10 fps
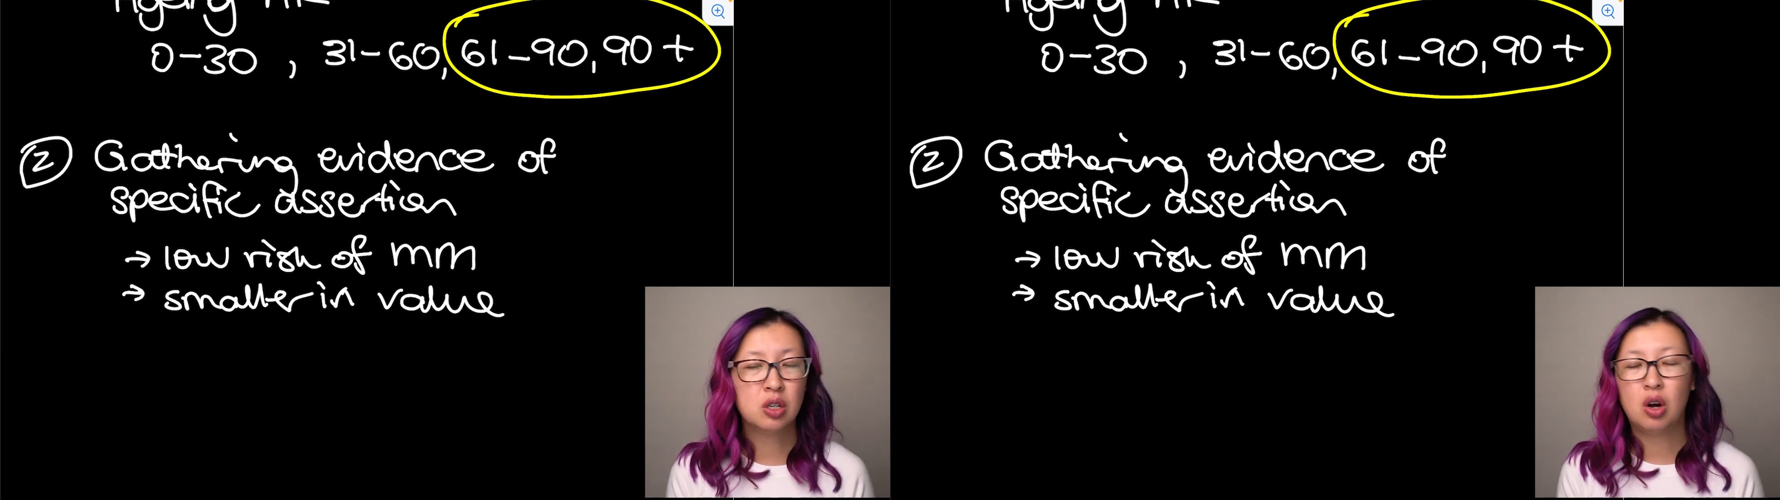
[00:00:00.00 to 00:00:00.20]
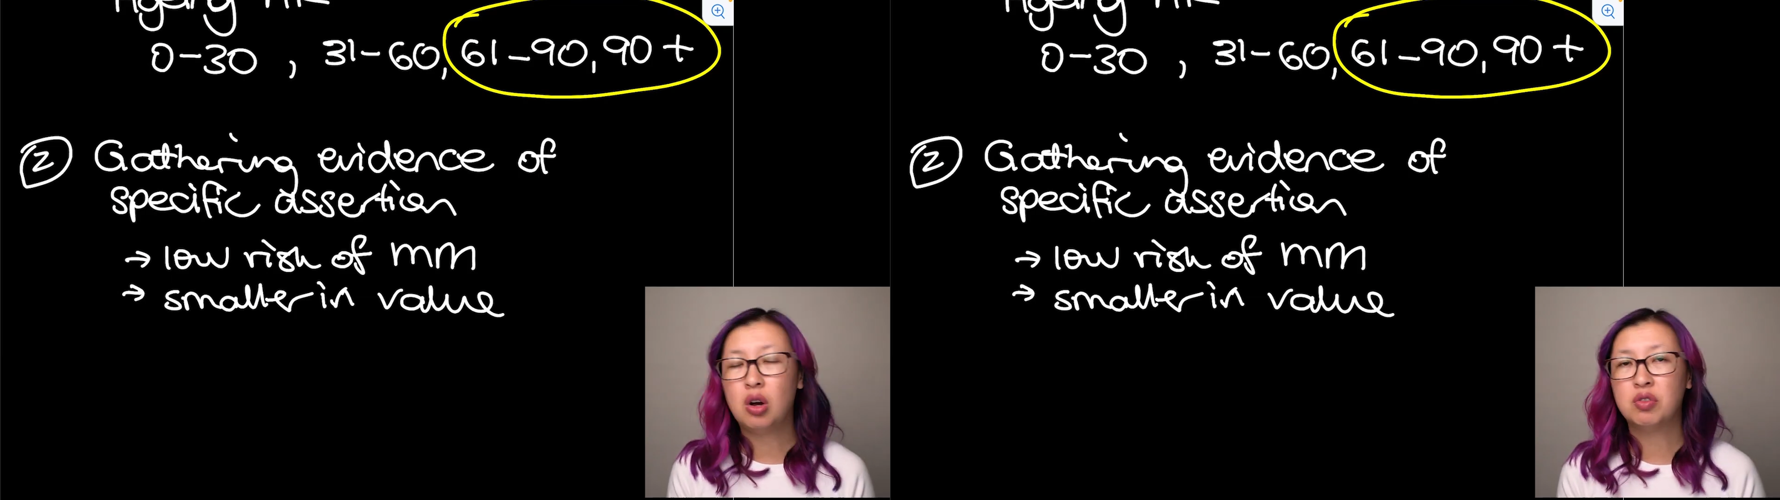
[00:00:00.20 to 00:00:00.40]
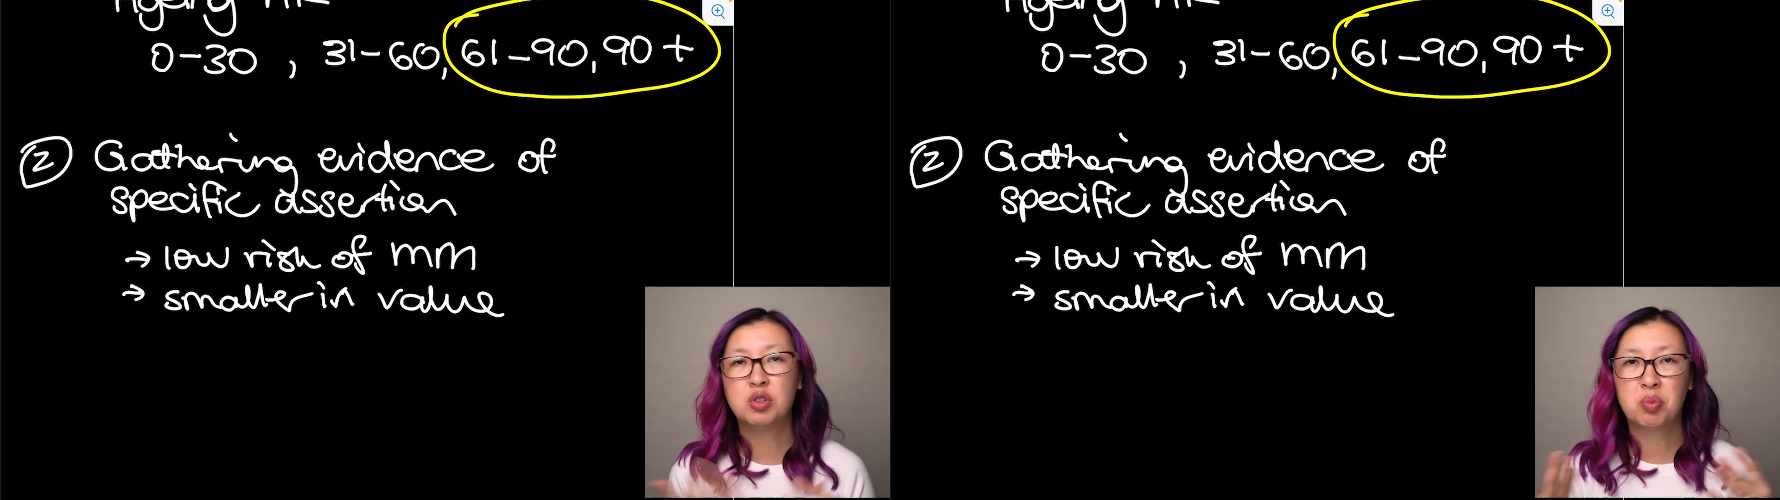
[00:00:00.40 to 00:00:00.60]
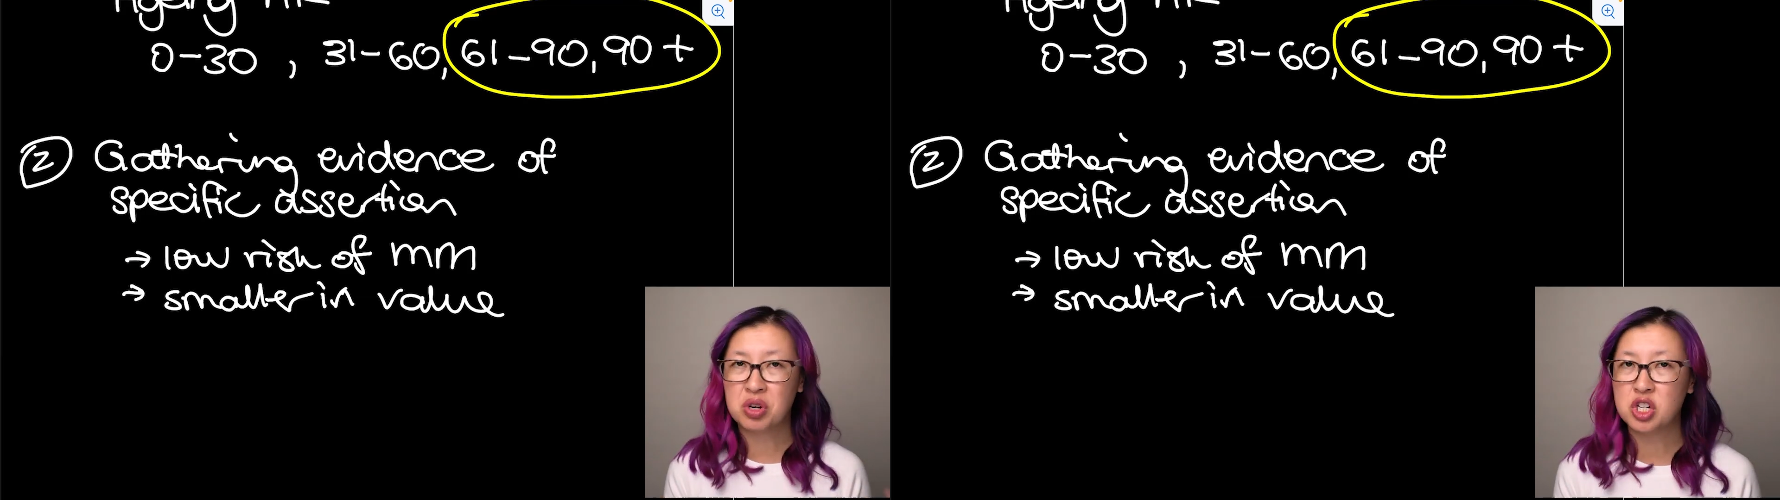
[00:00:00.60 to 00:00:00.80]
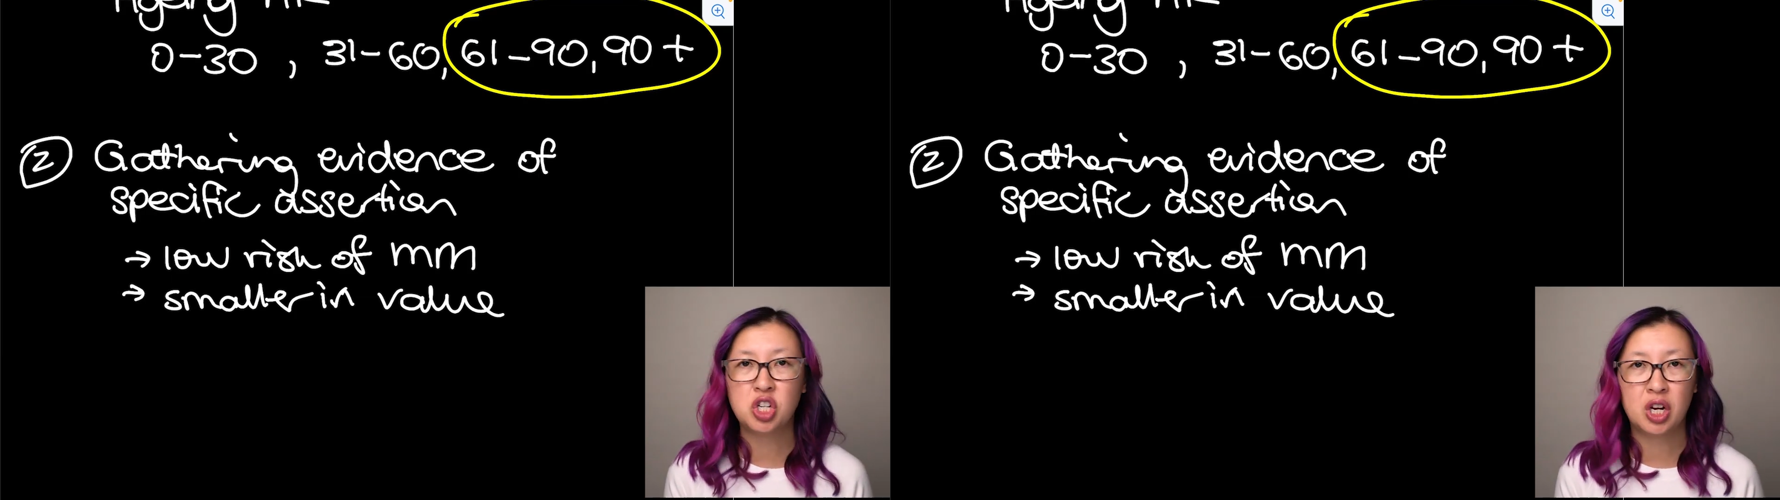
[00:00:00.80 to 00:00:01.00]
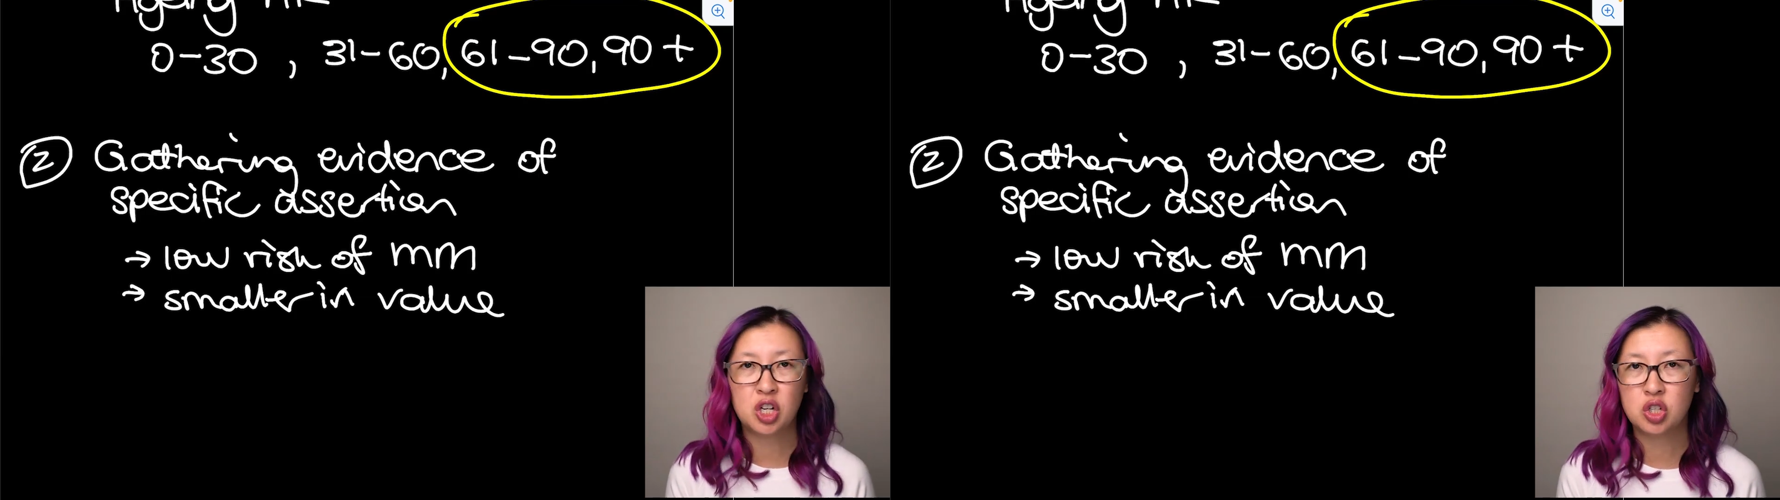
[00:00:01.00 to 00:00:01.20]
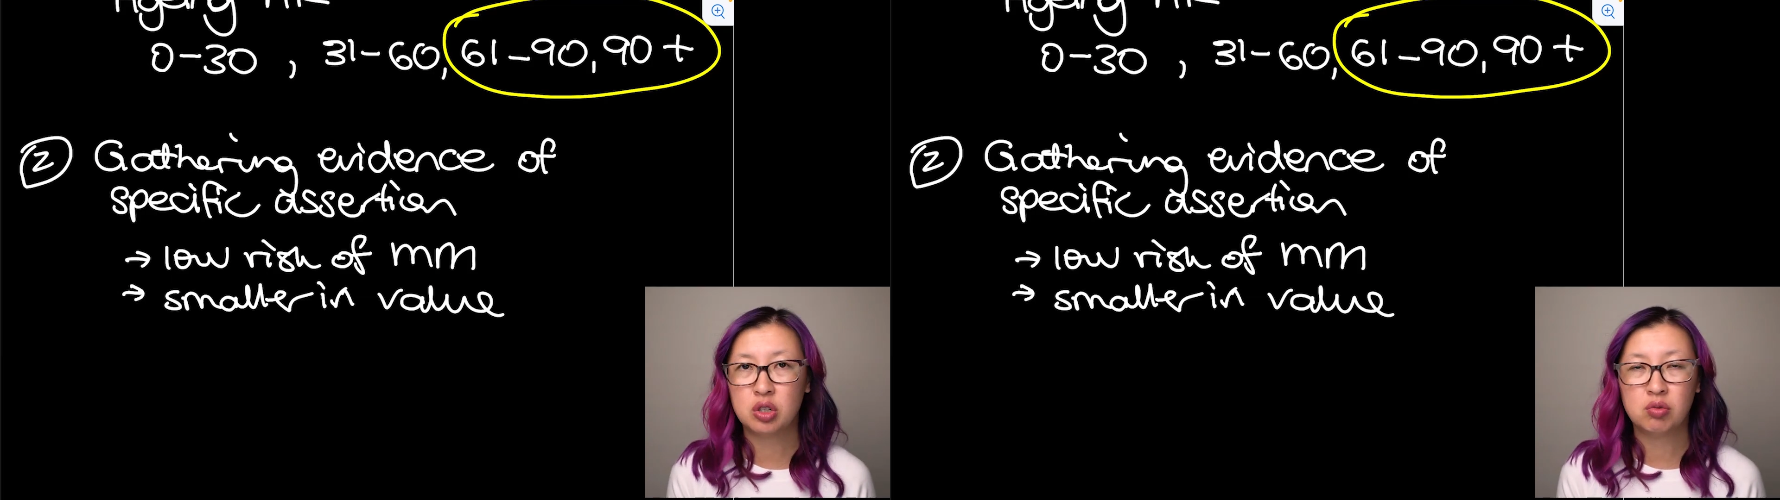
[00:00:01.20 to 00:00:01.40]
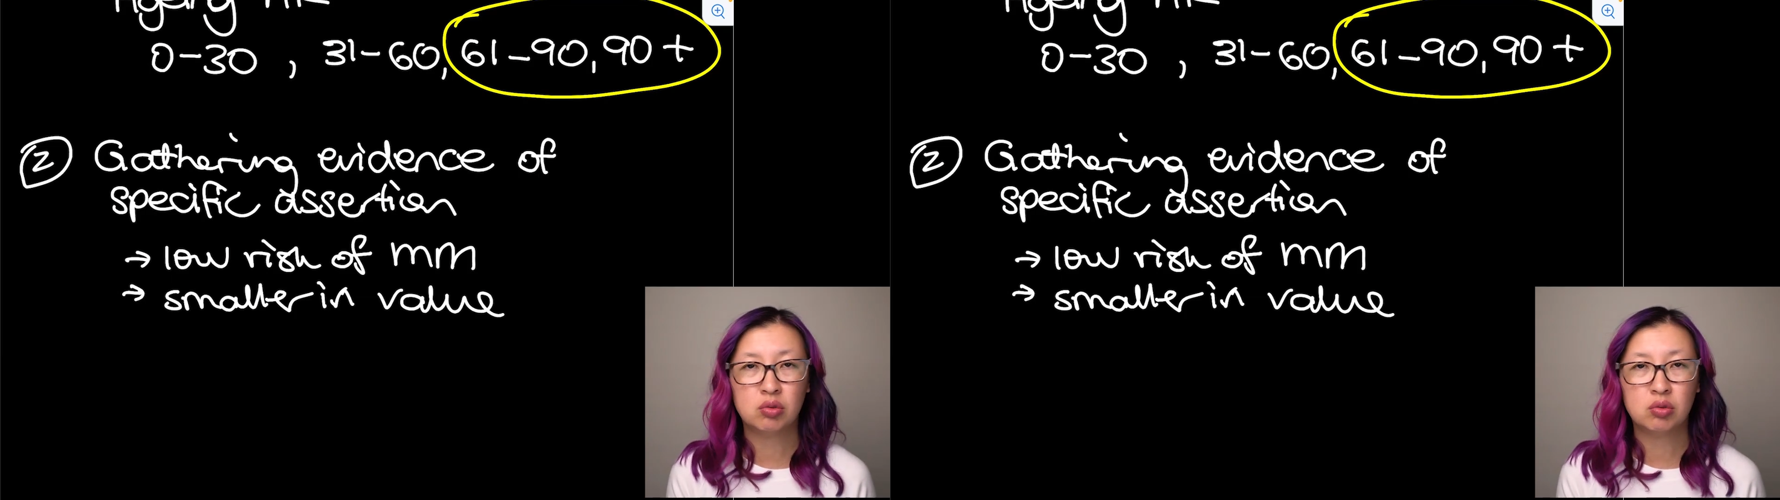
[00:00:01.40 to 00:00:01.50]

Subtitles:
of depreciation